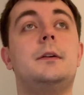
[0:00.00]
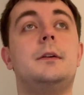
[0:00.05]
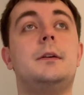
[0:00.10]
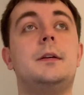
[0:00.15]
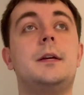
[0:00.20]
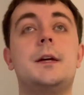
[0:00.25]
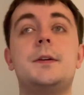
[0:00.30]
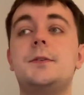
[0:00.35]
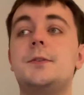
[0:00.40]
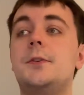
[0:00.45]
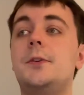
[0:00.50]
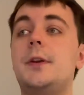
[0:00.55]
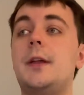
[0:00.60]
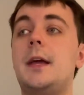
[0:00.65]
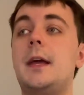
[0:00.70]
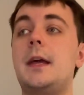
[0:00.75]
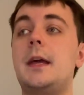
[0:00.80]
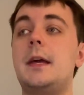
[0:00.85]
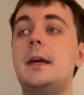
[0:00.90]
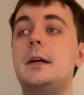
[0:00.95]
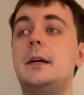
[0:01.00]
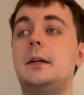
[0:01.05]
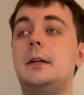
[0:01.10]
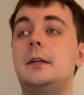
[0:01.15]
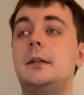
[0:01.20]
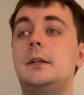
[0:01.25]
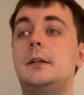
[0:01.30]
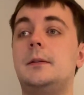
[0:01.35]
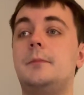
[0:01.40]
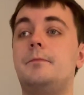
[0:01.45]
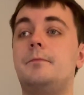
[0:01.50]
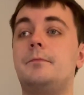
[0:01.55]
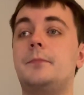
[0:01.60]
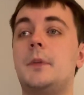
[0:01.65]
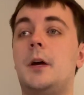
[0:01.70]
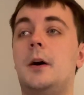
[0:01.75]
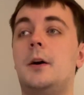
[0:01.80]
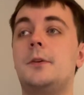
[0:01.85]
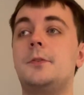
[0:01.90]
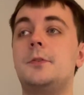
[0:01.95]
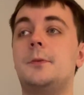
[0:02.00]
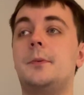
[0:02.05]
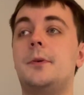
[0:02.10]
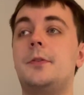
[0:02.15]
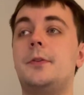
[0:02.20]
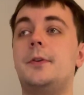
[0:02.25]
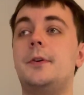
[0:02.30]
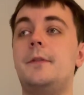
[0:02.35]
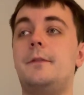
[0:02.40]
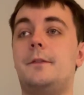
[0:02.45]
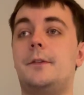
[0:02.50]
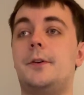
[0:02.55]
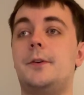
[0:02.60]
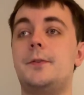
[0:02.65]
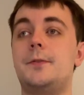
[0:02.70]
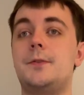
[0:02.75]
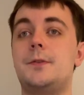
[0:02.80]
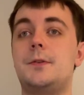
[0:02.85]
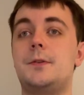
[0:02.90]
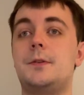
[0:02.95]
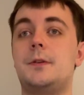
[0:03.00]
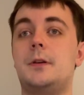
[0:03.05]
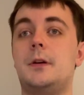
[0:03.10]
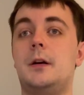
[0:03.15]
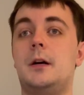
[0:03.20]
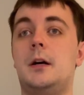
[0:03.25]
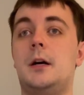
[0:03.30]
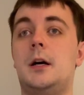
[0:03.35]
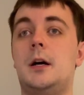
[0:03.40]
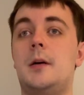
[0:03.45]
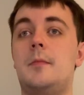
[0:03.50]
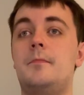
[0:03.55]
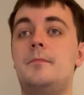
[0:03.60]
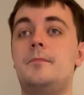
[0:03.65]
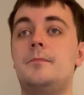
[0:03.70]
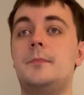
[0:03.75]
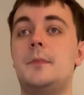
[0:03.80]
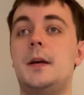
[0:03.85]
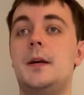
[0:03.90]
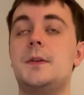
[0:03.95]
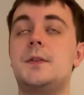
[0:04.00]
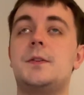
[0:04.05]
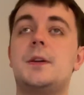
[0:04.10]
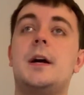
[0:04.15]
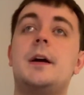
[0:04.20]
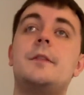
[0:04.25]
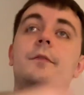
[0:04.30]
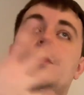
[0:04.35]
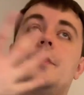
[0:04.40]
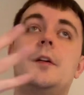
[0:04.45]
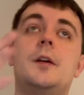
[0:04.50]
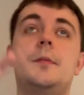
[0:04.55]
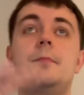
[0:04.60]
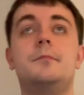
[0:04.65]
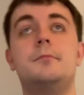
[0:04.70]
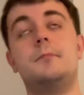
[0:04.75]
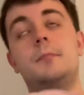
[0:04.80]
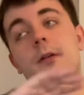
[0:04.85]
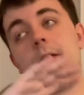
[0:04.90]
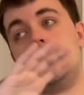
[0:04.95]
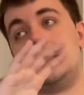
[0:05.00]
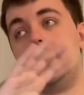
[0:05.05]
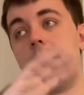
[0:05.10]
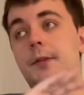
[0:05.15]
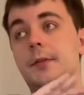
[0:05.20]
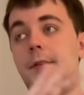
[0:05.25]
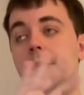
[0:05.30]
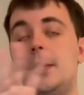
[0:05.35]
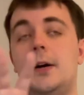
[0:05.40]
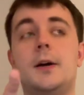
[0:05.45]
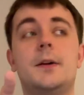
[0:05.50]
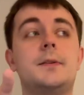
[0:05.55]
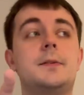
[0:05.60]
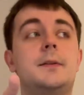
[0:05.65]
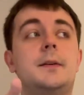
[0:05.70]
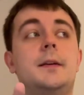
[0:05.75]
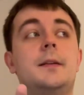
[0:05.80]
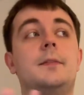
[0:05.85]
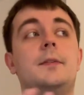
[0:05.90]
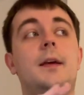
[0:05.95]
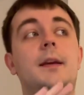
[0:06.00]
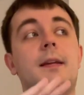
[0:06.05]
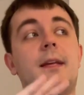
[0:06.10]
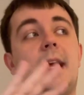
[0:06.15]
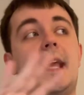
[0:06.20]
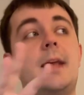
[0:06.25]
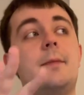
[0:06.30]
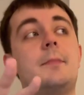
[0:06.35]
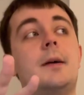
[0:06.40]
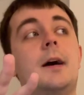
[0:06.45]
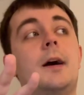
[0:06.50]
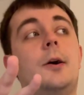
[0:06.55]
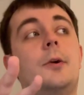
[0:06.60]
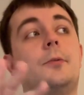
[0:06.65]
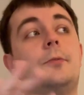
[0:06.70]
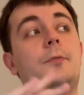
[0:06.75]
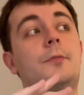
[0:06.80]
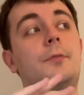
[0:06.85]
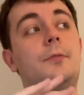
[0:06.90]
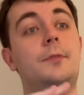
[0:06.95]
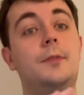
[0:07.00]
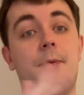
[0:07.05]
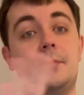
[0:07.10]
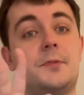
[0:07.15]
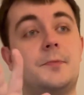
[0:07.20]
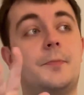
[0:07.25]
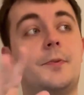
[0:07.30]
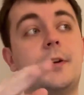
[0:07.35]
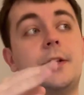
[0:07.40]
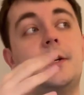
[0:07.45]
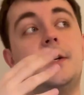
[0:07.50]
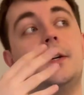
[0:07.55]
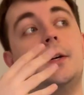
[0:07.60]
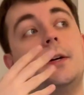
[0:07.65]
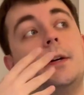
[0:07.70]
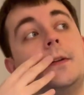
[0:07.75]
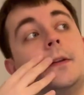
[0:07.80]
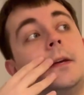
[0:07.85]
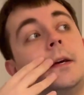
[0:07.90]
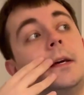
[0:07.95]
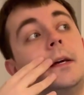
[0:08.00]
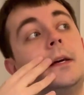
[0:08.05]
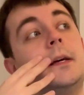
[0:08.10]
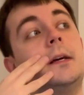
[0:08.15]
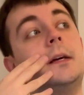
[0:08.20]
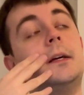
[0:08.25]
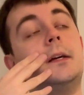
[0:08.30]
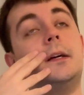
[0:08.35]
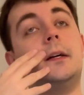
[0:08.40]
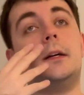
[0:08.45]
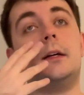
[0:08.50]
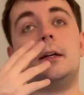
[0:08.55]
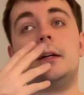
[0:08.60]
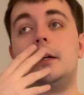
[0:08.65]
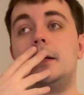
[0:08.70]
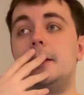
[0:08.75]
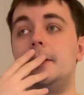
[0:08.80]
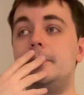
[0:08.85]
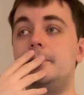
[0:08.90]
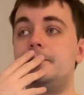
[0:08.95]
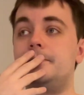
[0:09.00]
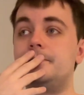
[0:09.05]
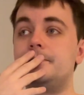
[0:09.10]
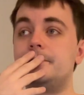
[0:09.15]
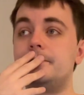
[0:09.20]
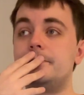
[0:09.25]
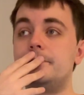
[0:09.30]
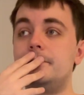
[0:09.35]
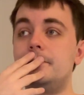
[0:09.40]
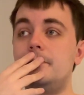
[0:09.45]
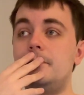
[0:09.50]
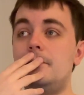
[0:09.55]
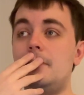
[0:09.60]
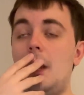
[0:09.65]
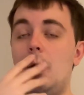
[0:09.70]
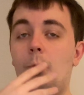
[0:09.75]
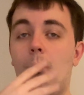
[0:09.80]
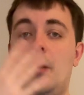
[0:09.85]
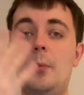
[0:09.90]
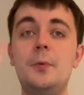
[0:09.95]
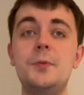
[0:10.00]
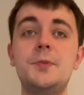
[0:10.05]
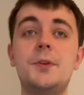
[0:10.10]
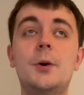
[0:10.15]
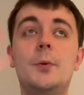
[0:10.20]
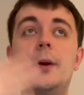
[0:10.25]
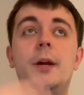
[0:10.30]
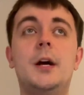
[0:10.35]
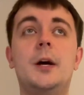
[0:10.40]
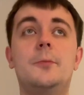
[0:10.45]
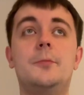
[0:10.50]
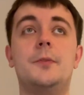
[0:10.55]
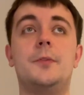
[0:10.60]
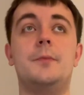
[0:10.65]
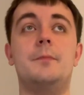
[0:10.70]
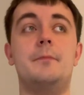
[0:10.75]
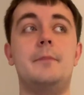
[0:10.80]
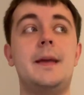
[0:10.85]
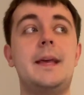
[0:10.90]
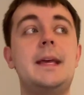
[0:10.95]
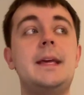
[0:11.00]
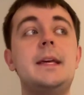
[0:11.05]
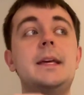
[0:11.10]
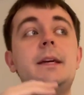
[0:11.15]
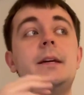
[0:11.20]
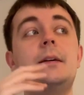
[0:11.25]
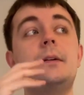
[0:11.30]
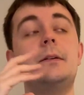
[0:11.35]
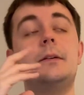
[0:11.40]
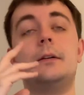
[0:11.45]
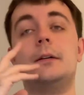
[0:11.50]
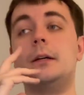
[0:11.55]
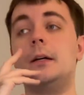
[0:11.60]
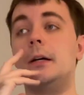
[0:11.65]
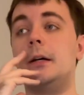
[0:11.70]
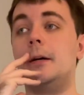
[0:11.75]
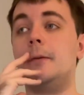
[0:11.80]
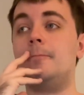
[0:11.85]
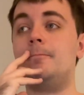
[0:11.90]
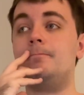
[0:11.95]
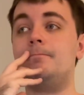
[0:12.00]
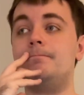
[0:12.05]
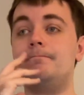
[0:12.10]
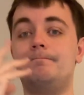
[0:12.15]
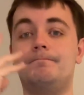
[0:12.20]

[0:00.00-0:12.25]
Yesterday, October 31st, aside from the content that came out that was pretty good, what was going on with me? I